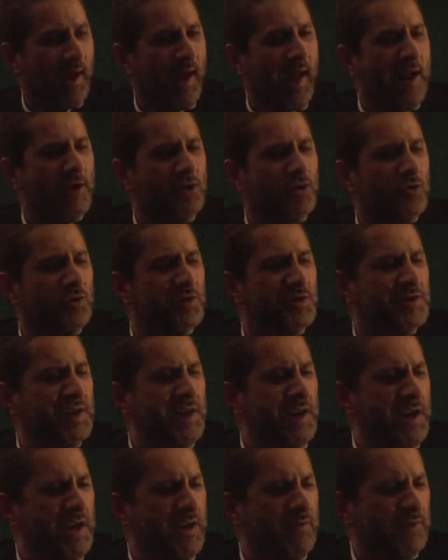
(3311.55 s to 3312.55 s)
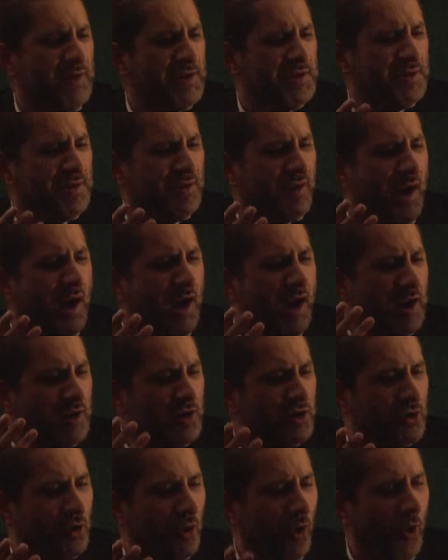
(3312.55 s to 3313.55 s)
and to receive this
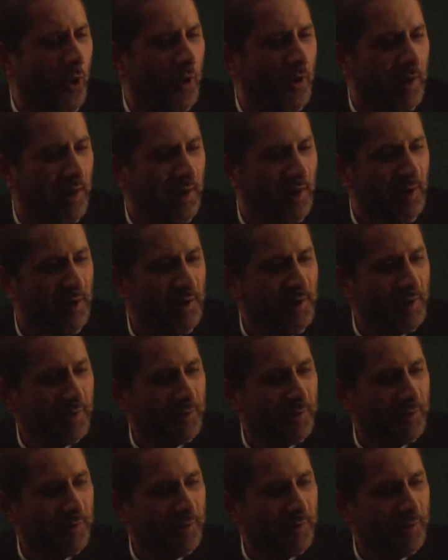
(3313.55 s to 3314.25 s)
grand glory.